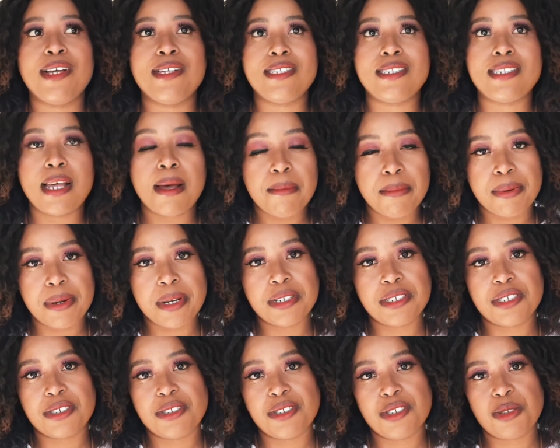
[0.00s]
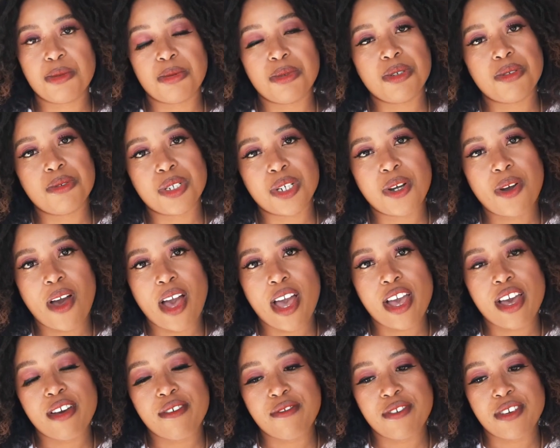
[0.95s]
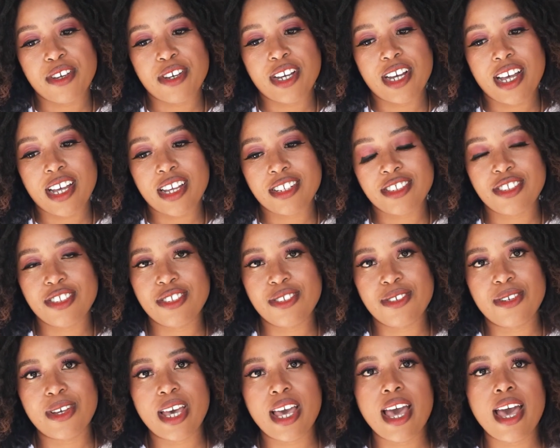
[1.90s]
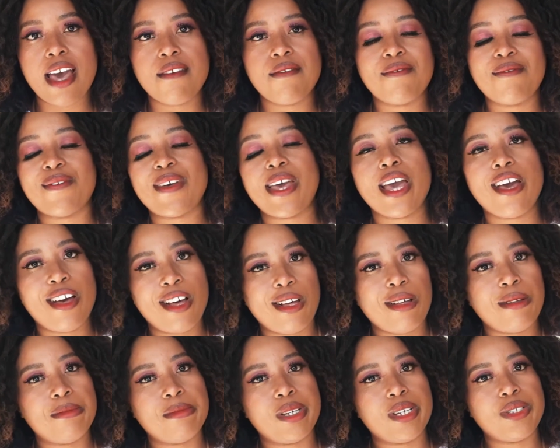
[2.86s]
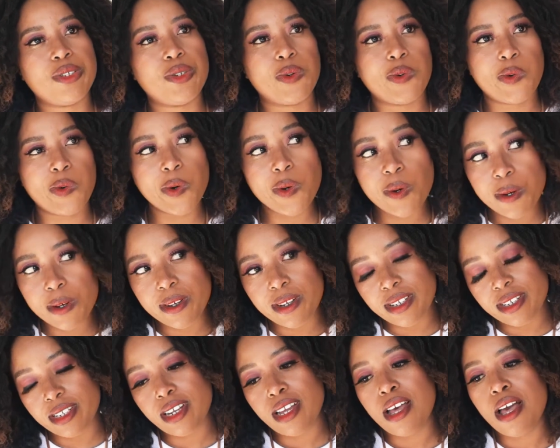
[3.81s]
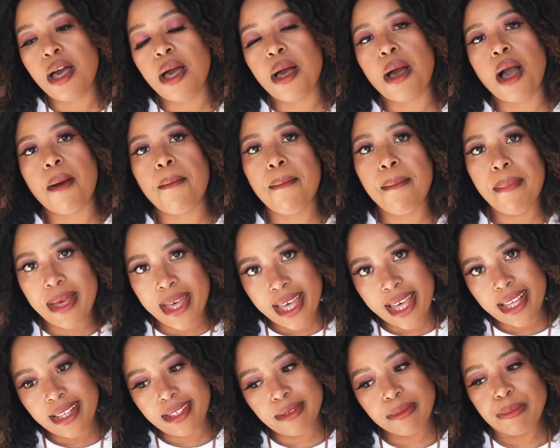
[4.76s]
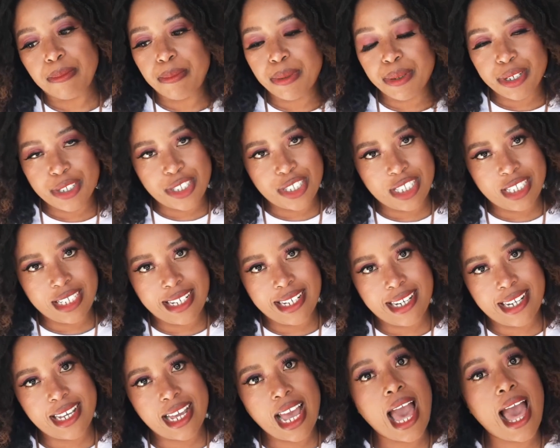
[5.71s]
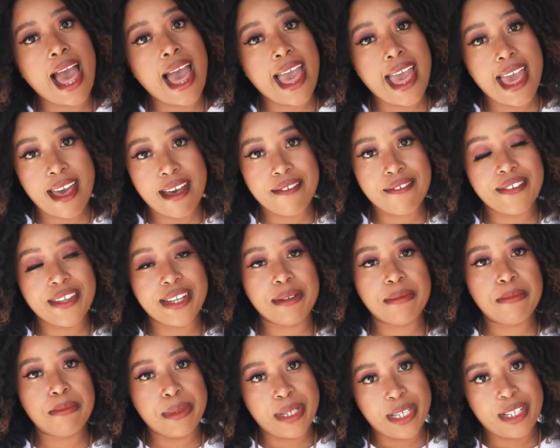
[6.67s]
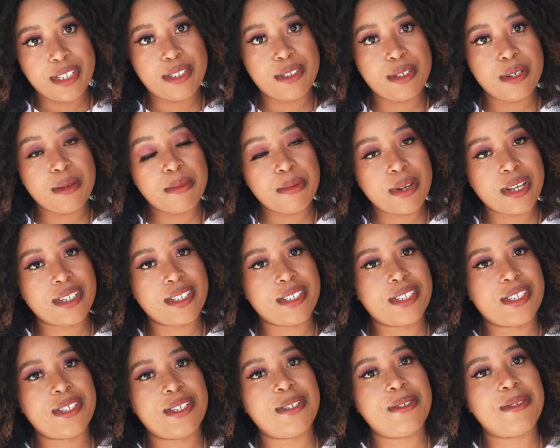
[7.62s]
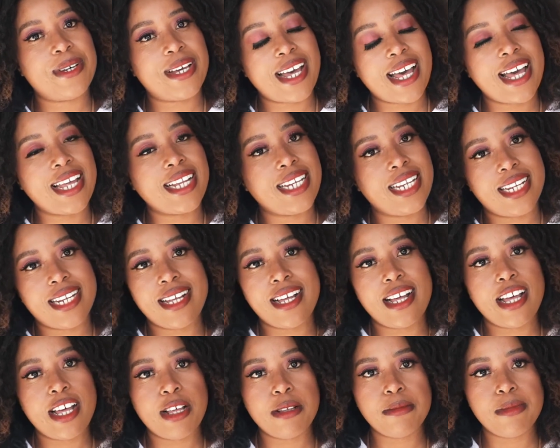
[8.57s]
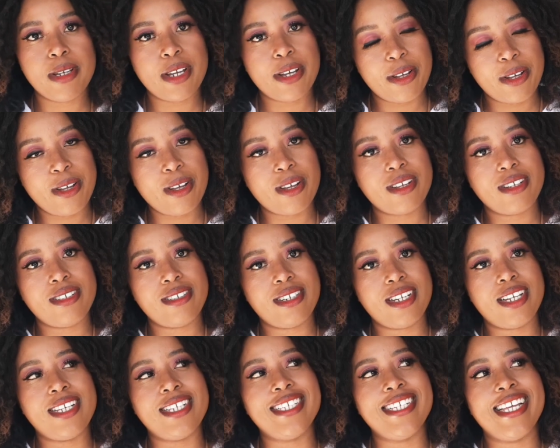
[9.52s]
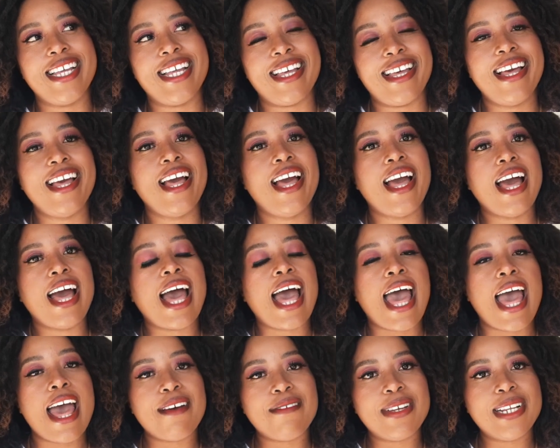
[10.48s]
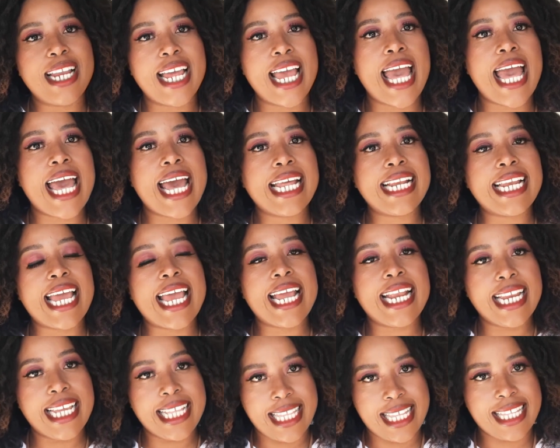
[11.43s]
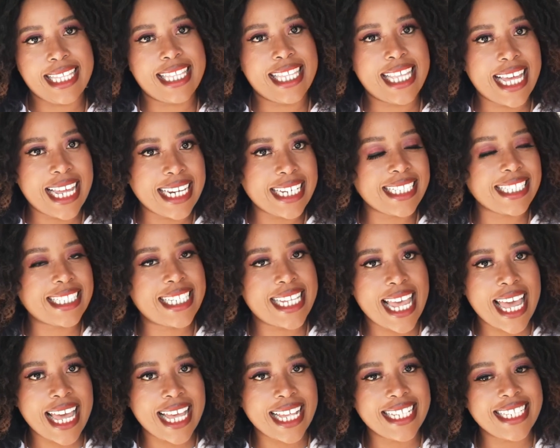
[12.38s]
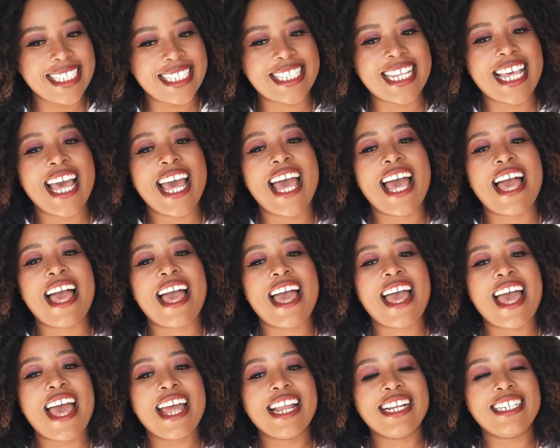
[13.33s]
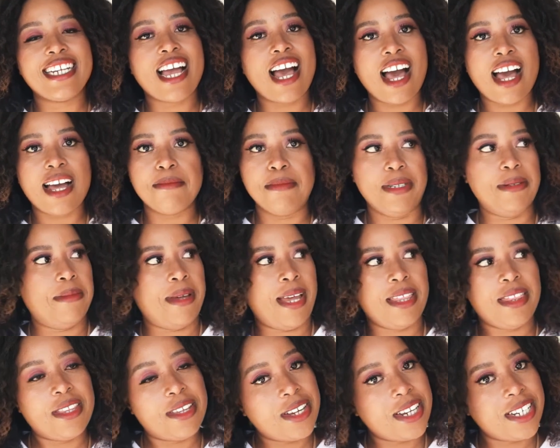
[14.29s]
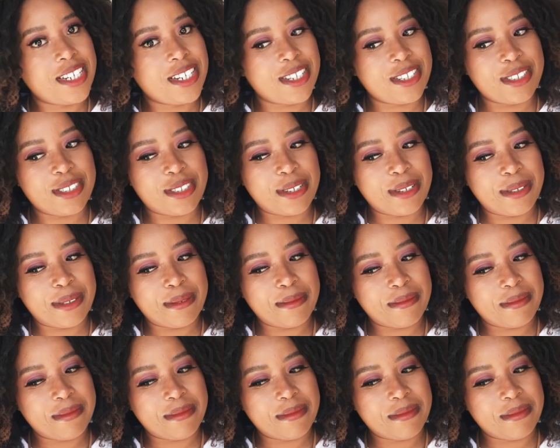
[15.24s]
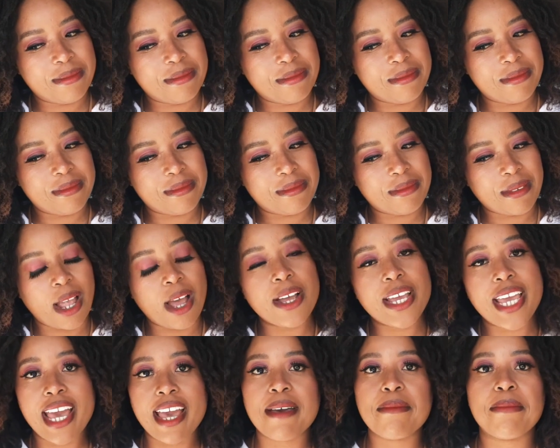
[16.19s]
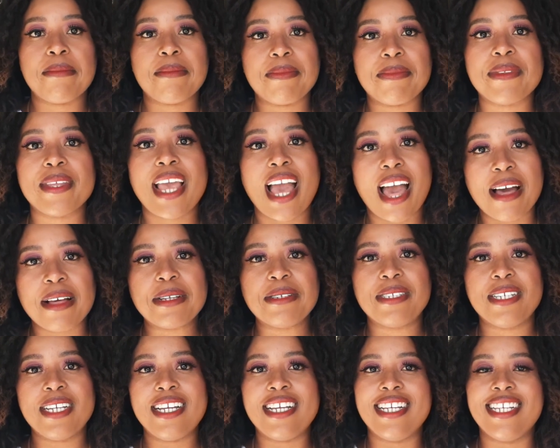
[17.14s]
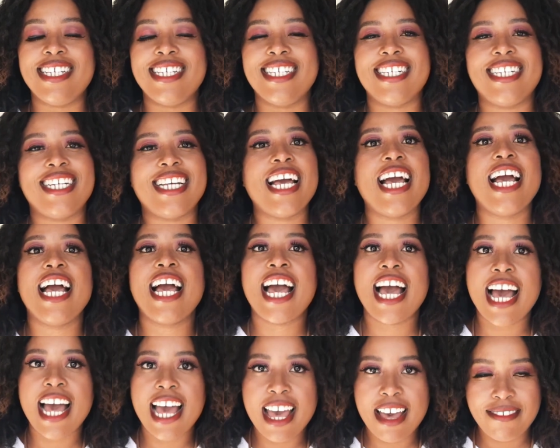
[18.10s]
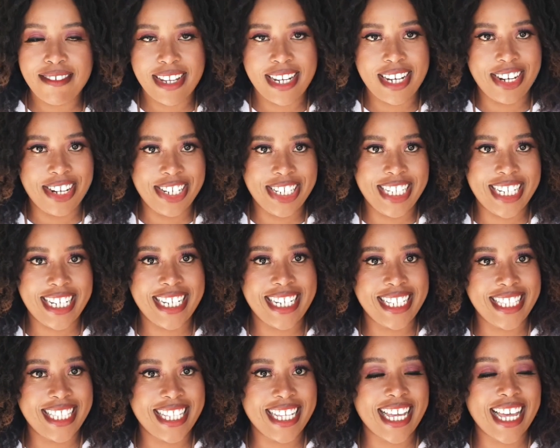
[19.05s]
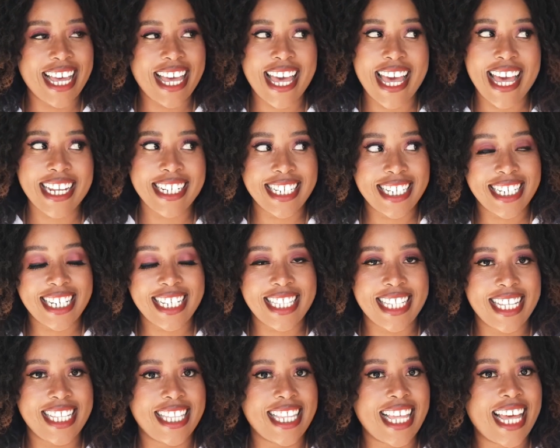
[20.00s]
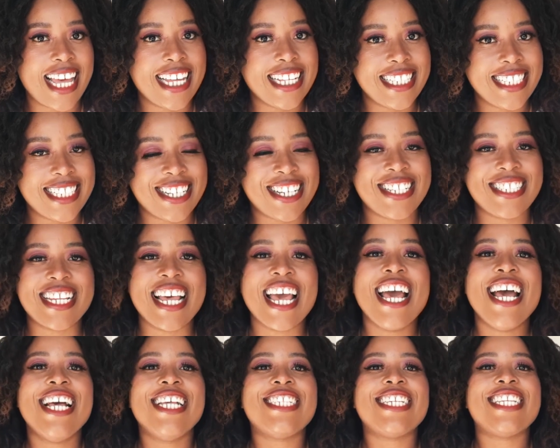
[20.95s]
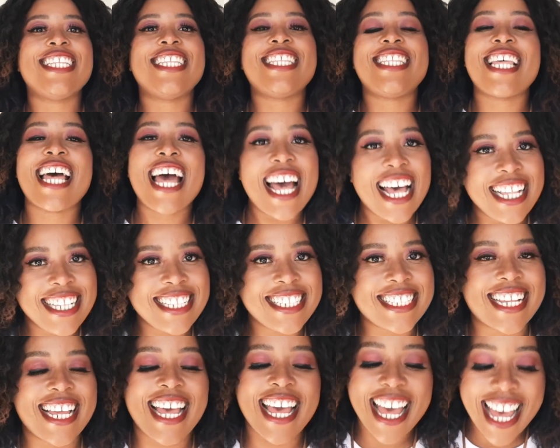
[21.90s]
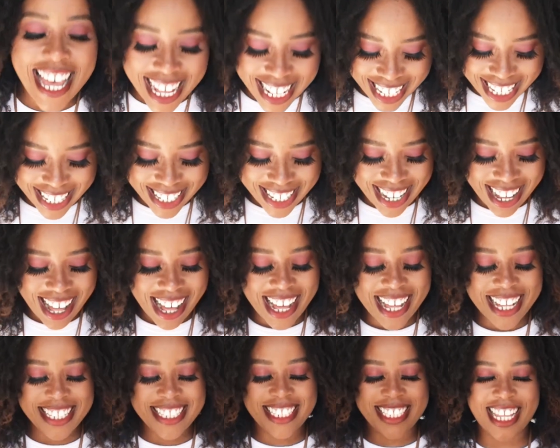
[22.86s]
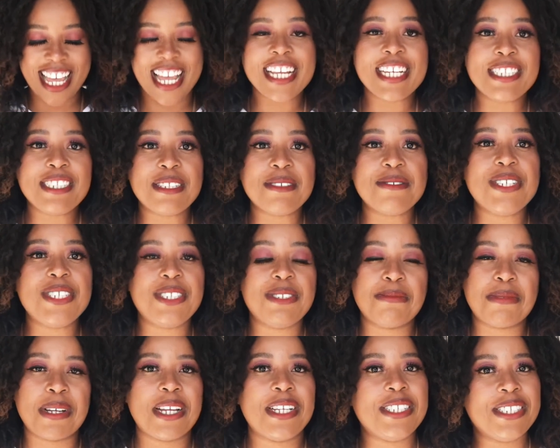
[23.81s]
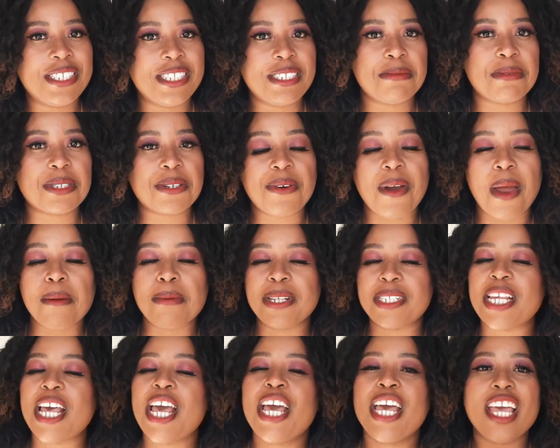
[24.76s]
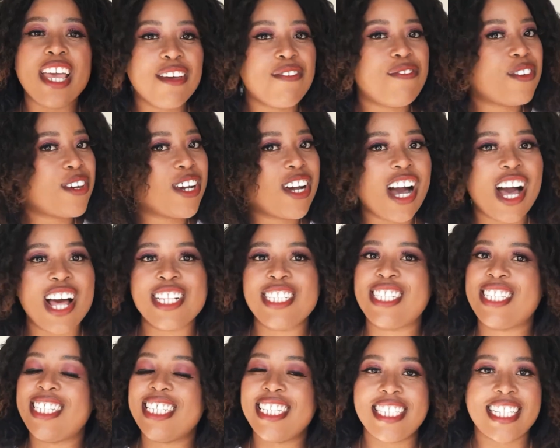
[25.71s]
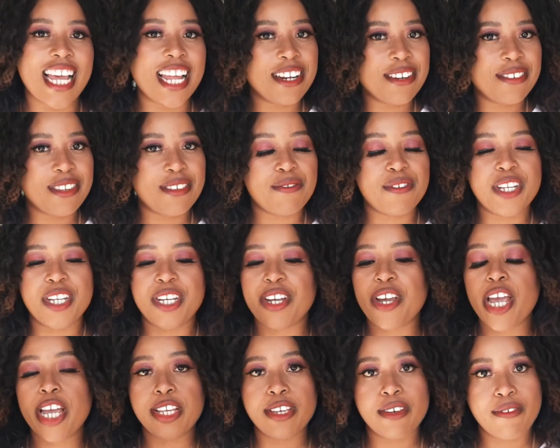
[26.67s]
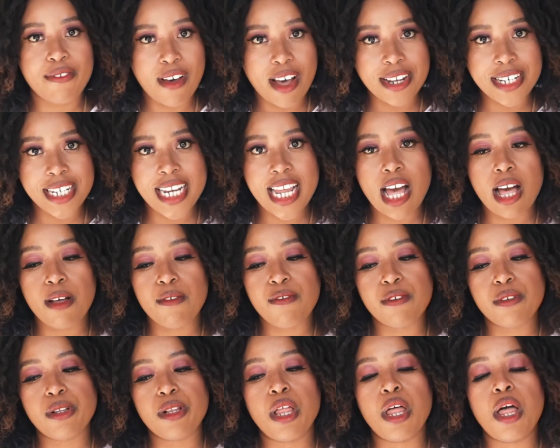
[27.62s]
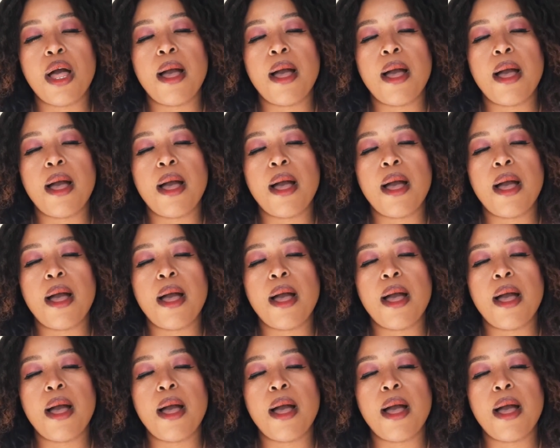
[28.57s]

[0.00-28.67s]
some practicals will require for you guys to have a helmet on, but personally, I haven't been to a practical where I need a helmet on. I haven't had anything that intense. And yeah, I'm in my 30s, so okay, yeah. I haven't had anything that intense. So that's it, you guys. Thank you so much to my new subscribers. If you got to this end of the video and you found it helpful,